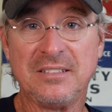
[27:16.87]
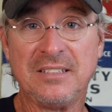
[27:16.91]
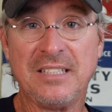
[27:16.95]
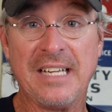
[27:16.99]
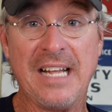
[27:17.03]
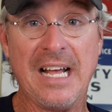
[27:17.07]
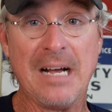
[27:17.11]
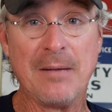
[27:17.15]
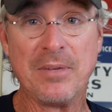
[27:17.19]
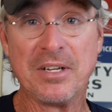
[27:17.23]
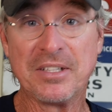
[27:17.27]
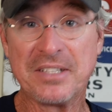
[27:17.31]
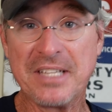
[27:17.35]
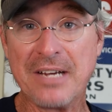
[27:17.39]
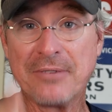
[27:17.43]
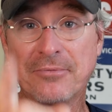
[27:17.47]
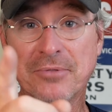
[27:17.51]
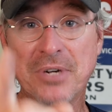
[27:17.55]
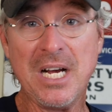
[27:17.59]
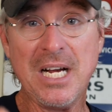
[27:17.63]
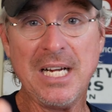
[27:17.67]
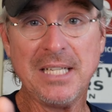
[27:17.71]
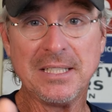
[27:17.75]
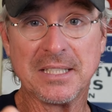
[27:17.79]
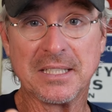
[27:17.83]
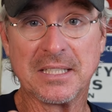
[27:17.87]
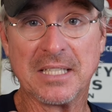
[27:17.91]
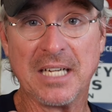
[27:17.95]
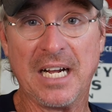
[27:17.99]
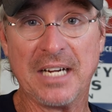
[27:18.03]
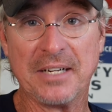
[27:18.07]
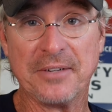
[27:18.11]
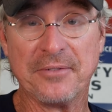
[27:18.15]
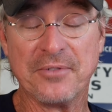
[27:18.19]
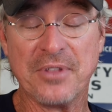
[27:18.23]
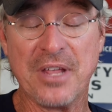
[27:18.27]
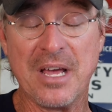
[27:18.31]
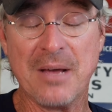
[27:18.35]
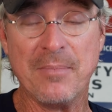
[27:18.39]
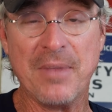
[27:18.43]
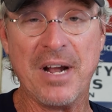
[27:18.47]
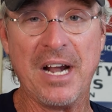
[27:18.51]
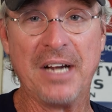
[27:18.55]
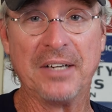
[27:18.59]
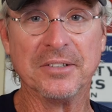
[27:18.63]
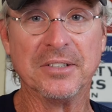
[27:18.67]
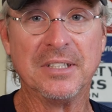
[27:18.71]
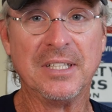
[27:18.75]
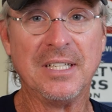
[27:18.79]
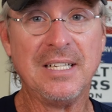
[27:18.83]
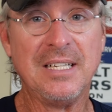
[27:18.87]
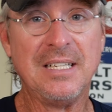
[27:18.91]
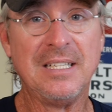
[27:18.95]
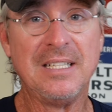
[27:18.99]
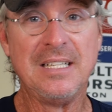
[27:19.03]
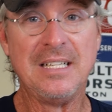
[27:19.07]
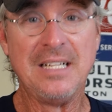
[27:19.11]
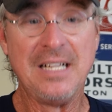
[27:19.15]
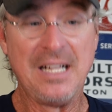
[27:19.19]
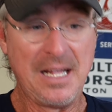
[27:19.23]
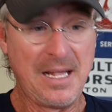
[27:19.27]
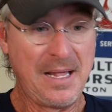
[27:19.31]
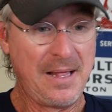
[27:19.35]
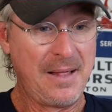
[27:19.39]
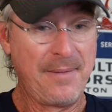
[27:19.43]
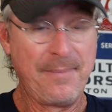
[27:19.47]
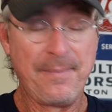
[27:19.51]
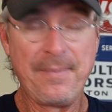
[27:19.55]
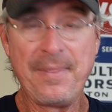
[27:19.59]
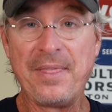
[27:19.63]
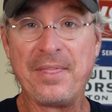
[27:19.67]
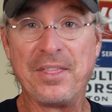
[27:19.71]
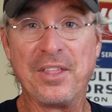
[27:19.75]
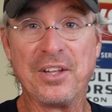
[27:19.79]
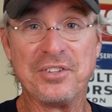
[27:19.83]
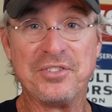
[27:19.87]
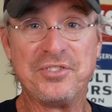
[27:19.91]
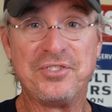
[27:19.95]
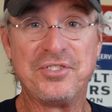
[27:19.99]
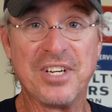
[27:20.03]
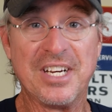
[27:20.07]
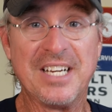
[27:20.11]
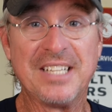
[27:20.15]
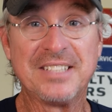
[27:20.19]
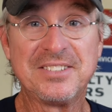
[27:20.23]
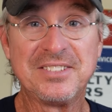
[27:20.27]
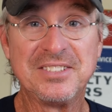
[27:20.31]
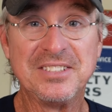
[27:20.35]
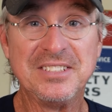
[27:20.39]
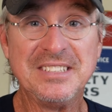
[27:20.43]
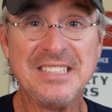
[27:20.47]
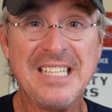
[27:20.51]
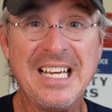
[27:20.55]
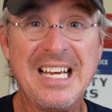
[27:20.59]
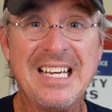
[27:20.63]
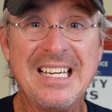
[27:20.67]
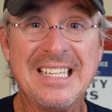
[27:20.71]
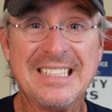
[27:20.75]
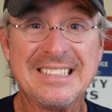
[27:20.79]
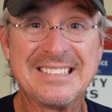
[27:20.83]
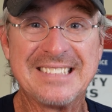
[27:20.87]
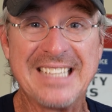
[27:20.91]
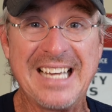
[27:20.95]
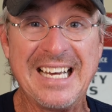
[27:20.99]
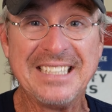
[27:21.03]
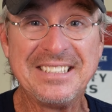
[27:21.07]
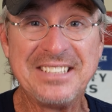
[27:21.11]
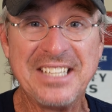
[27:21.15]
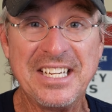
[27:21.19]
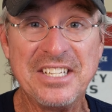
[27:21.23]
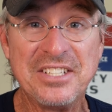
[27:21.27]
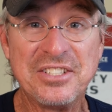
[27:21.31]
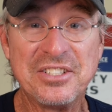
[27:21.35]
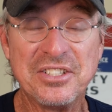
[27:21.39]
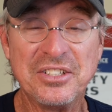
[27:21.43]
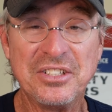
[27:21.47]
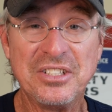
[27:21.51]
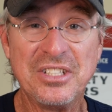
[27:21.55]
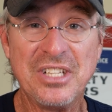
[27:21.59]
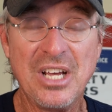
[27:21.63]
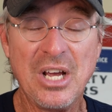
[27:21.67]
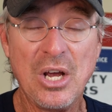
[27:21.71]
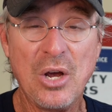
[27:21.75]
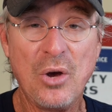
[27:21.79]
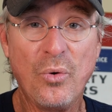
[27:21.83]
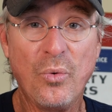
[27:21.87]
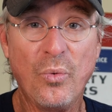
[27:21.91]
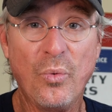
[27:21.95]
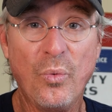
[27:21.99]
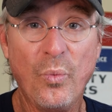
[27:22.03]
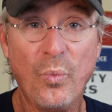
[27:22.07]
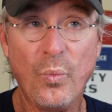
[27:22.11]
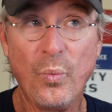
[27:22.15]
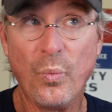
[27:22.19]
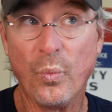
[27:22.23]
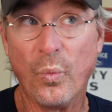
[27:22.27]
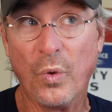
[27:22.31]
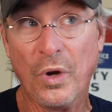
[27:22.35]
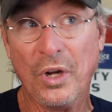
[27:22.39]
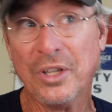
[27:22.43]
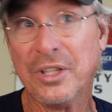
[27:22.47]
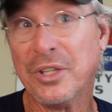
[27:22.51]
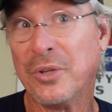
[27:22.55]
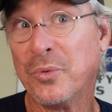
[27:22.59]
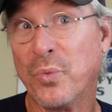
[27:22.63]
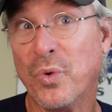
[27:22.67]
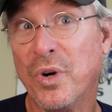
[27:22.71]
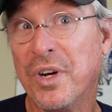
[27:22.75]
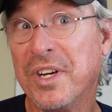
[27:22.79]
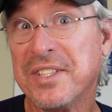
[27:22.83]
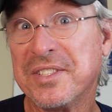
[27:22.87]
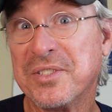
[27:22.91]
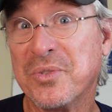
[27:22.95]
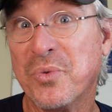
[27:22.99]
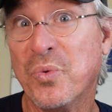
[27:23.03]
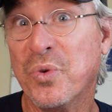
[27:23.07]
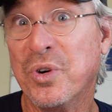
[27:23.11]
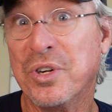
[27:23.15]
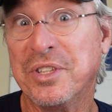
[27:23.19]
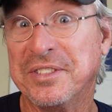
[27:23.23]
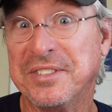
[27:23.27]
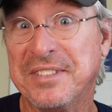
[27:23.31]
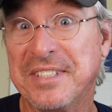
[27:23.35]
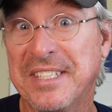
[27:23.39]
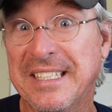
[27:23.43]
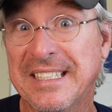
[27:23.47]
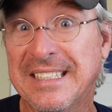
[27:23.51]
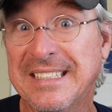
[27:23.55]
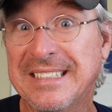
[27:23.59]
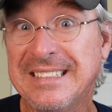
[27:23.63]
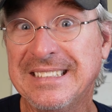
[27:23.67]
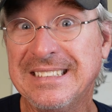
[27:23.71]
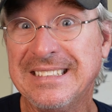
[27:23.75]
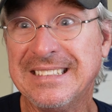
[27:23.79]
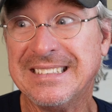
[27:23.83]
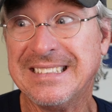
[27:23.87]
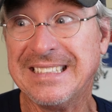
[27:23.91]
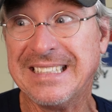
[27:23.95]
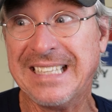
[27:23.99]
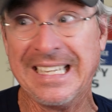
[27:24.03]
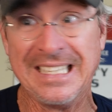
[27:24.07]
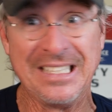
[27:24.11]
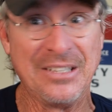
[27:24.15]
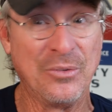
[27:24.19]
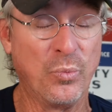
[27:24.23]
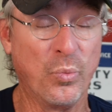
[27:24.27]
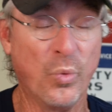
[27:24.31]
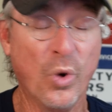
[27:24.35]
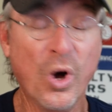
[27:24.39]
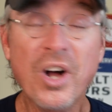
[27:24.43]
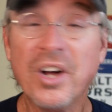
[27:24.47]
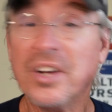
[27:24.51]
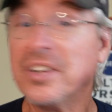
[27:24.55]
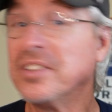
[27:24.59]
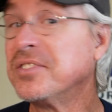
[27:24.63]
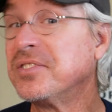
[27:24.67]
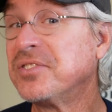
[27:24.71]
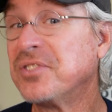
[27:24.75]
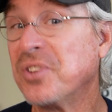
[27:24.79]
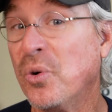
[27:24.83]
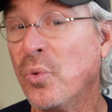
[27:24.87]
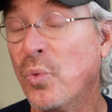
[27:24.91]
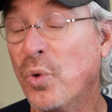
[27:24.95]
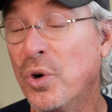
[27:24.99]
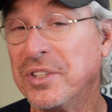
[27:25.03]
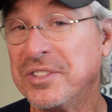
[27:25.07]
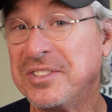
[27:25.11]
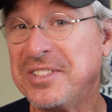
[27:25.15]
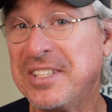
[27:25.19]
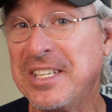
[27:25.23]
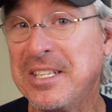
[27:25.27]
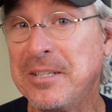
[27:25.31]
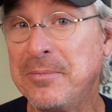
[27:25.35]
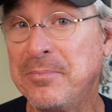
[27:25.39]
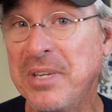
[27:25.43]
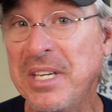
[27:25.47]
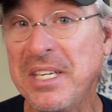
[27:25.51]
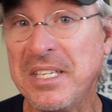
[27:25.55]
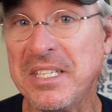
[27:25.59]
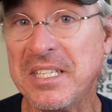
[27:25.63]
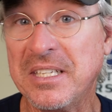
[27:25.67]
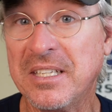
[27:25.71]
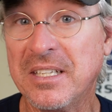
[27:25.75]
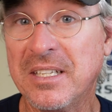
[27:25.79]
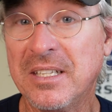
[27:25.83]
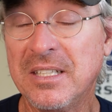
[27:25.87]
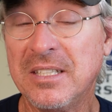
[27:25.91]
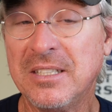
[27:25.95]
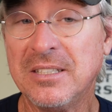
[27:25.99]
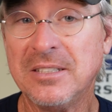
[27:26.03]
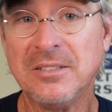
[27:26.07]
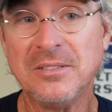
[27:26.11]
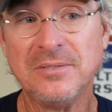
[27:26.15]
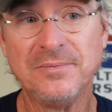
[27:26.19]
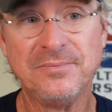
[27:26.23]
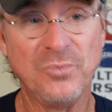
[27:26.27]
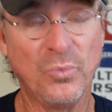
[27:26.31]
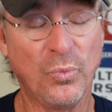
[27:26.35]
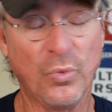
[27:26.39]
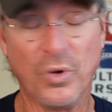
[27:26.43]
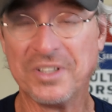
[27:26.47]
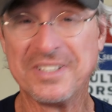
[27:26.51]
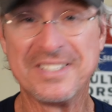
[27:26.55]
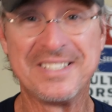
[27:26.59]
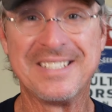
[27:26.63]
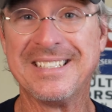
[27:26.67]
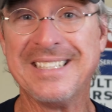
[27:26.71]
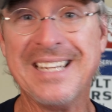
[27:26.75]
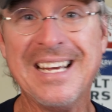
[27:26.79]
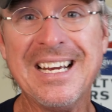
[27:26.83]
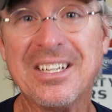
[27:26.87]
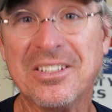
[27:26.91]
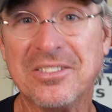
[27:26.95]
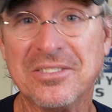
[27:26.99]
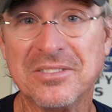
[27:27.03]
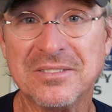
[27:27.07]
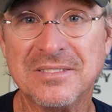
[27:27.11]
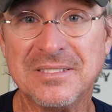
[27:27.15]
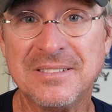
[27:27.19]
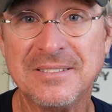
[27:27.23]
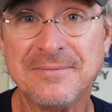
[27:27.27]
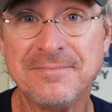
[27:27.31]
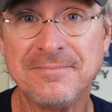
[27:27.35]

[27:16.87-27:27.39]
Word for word: How about that rod that caught it for that matter? The Johnson Citation, well, it was a 110 and it was a 110B. What is it now?